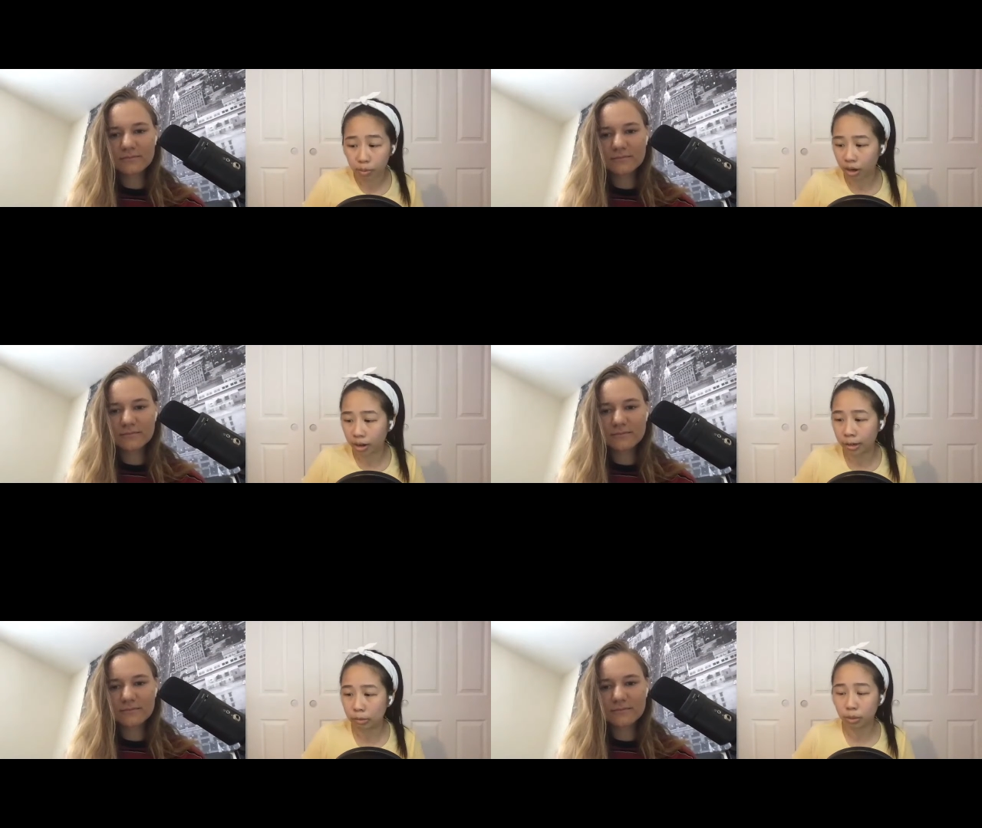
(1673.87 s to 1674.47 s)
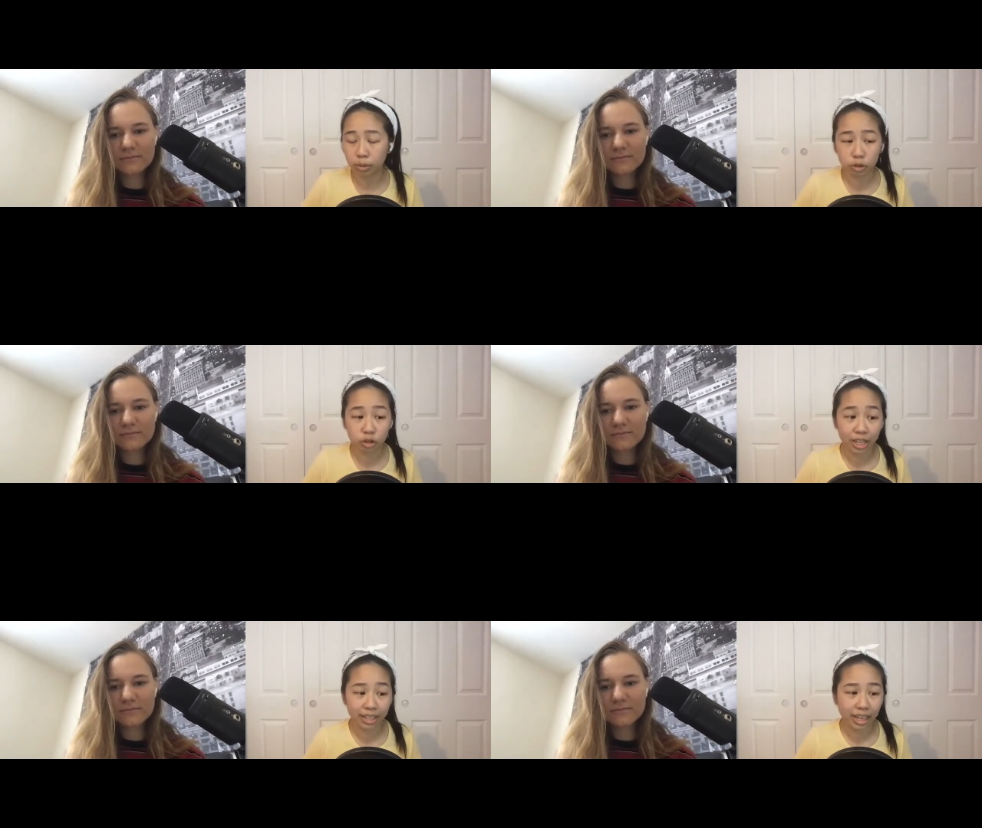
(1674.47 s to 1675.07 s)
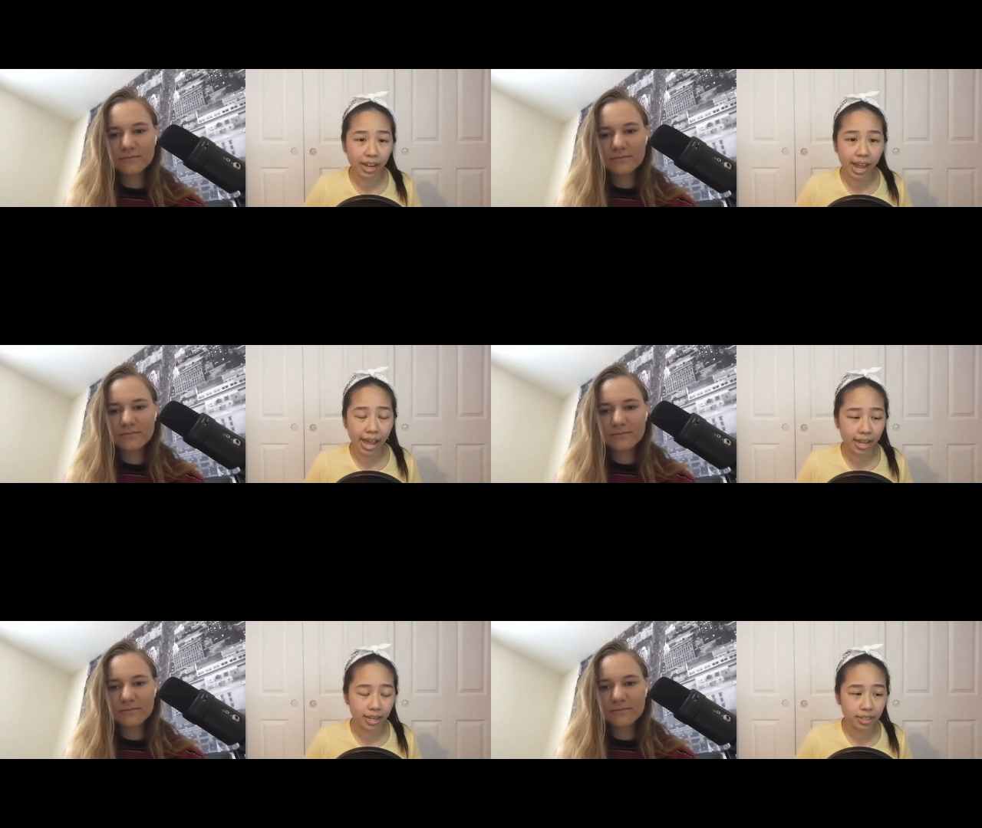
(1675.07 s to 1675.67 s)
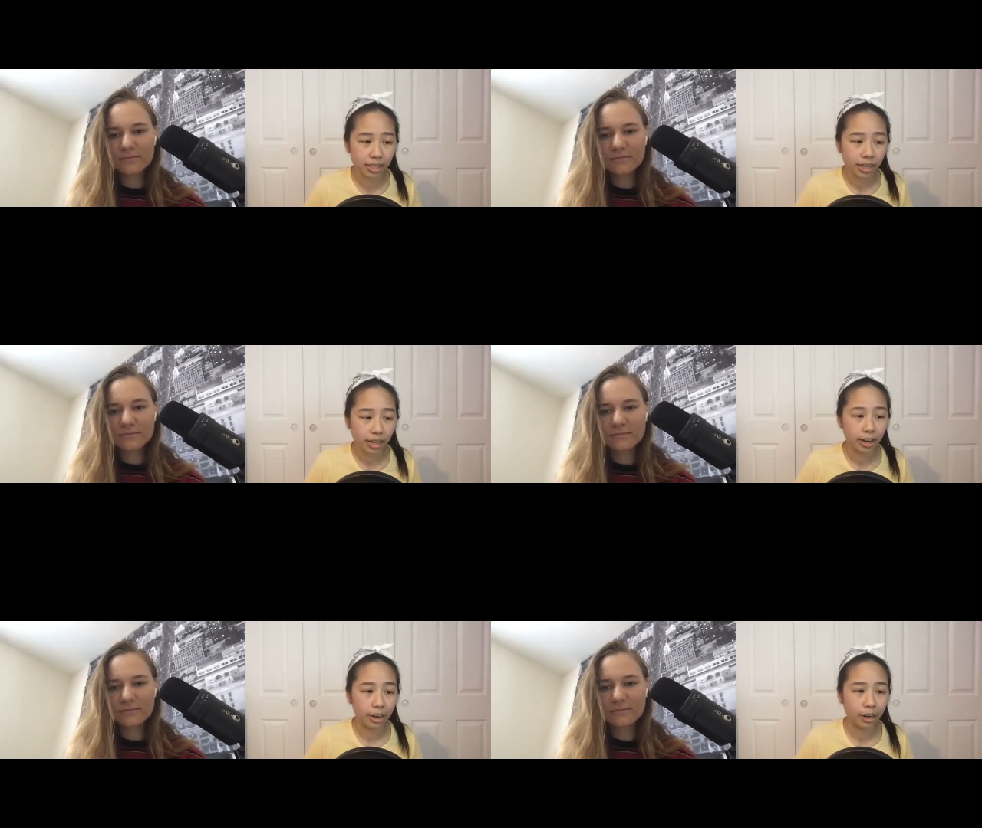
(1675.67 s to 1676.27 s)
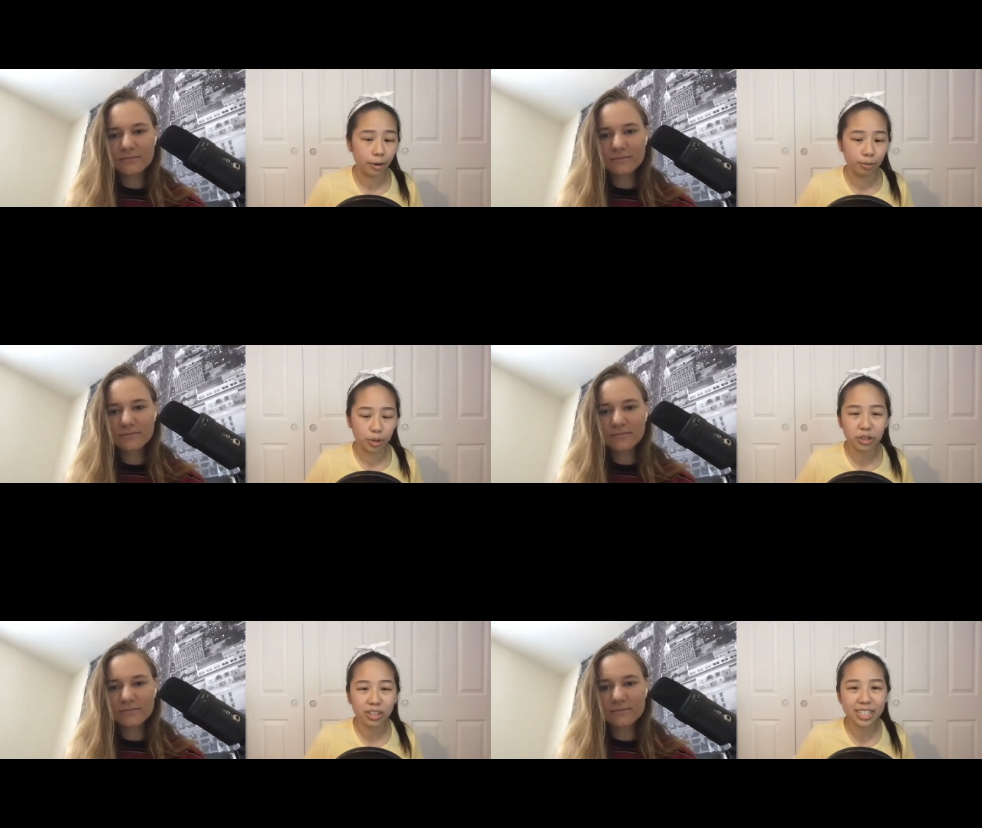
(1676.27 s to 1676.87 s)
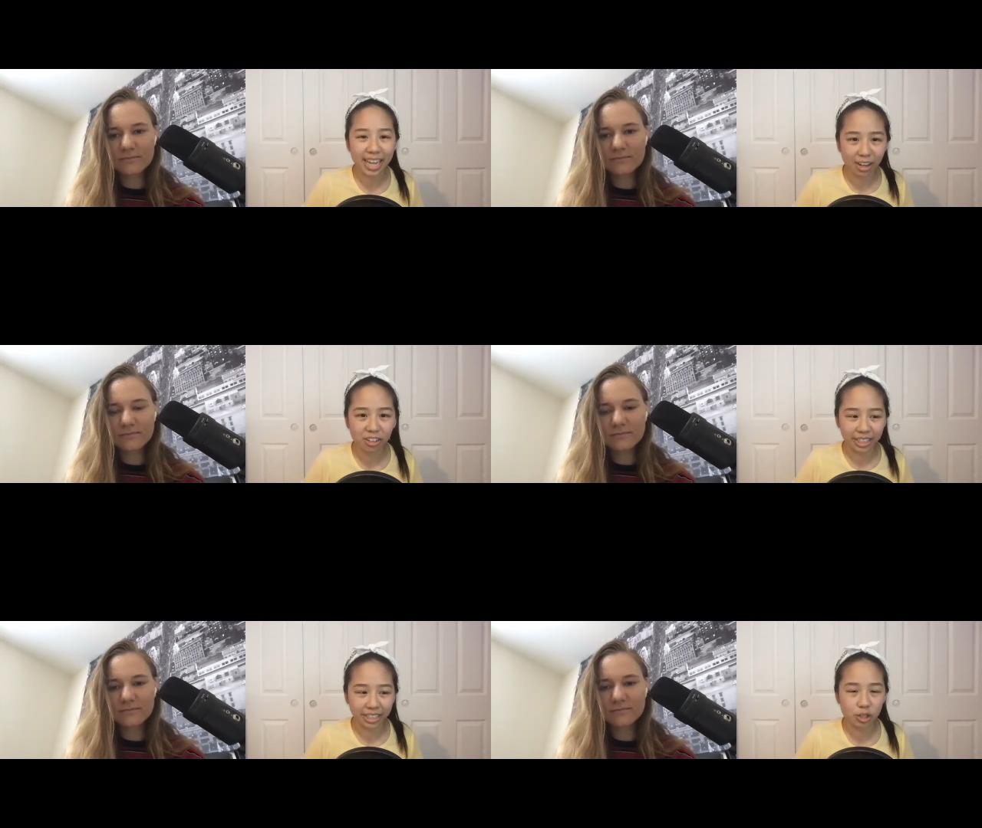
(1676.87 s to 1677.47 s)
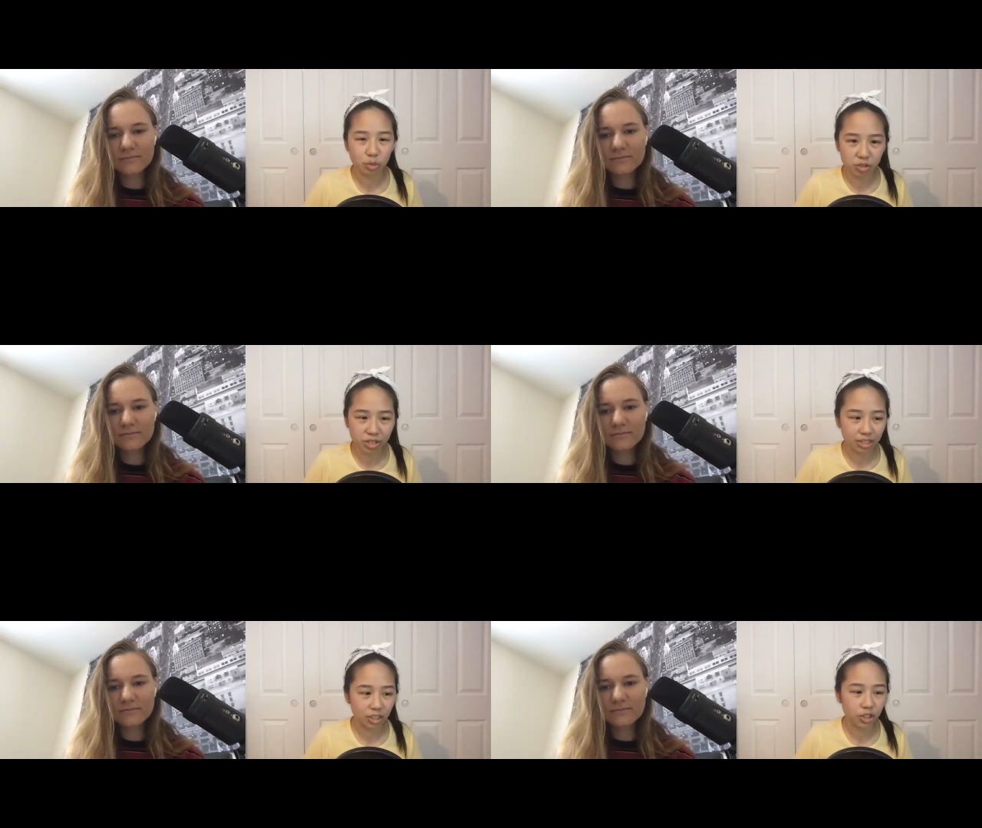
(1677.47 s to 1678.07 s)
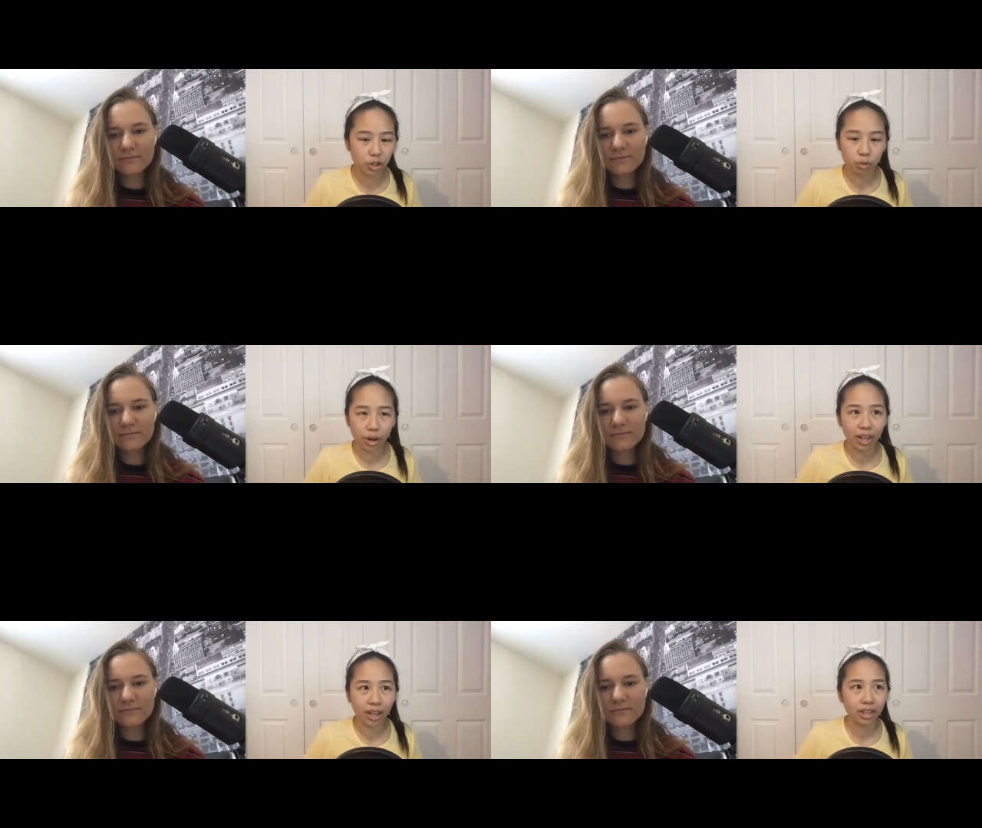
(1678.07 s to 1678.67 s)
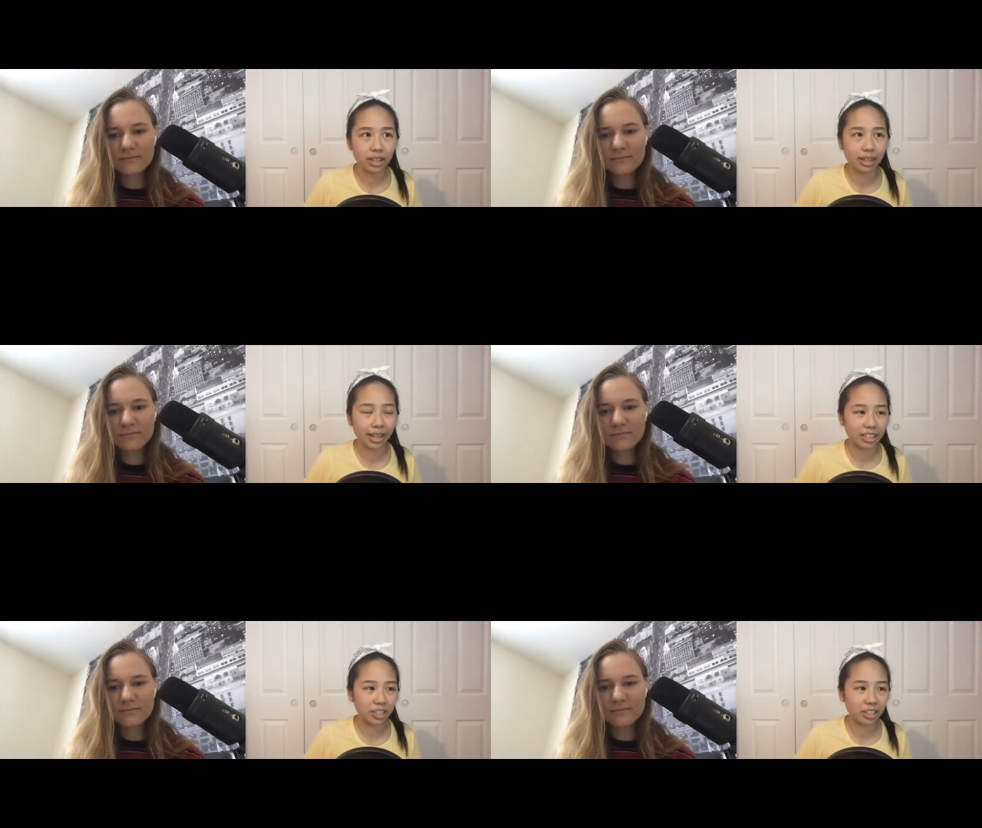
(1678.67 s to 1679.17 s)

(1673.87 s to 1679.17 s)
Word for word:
Speaker 1: um composers like that and um you can tell in his music just the way like